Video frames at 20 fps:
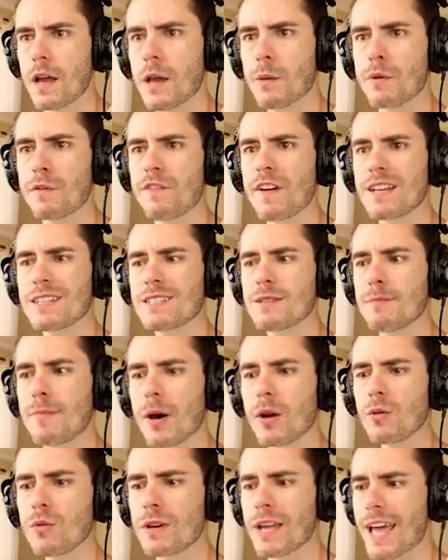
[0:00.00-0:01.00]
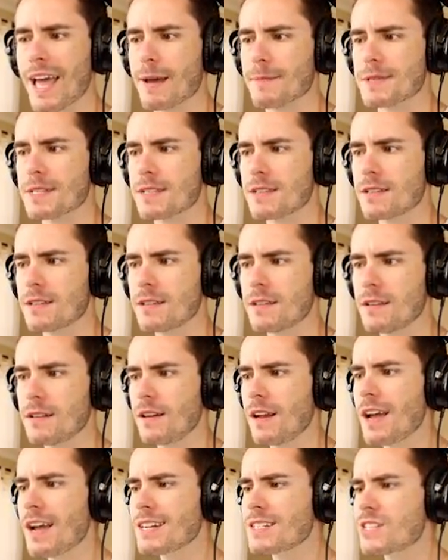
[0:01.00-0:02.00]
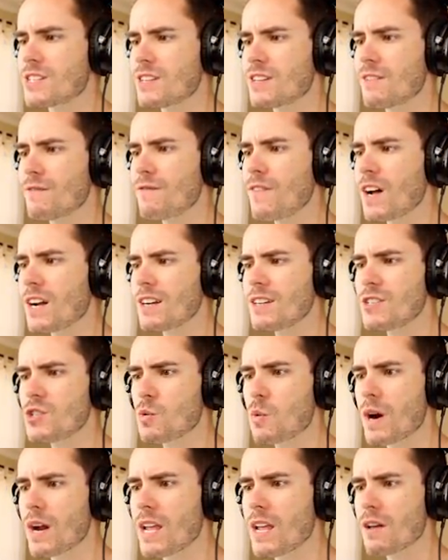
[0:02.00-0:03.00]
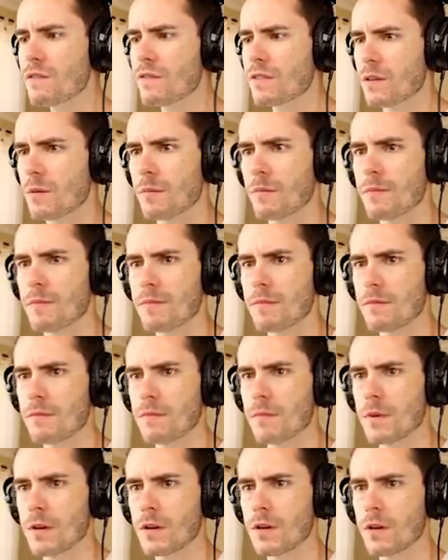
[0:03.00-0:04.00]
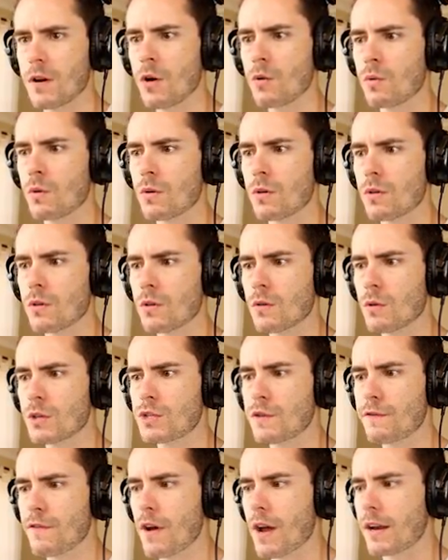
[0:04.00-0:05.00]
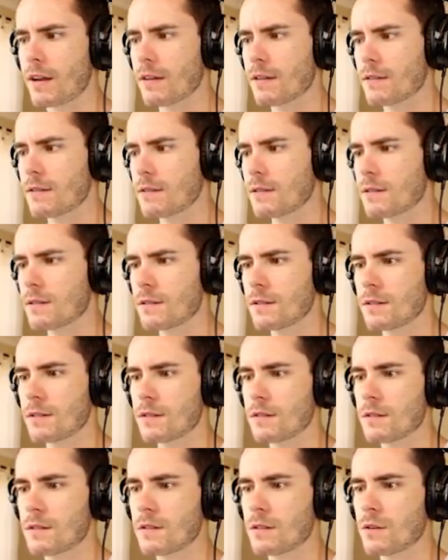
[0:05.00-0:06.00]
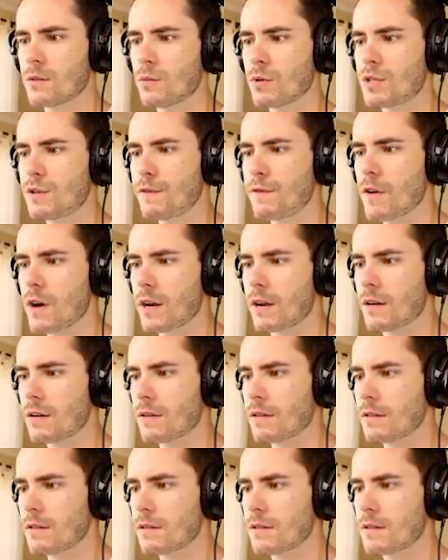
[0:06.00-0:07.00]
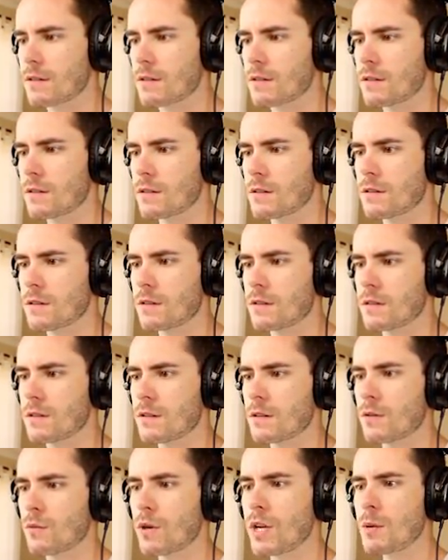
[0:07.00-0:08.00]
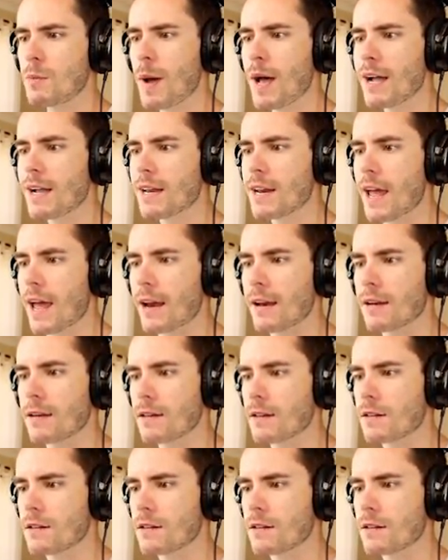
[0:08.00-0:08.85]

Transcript: Hey, we found some bottle caps. Nice. Fucking 20 of them. Oh, what'd you find? What'd you find? What are you barking at?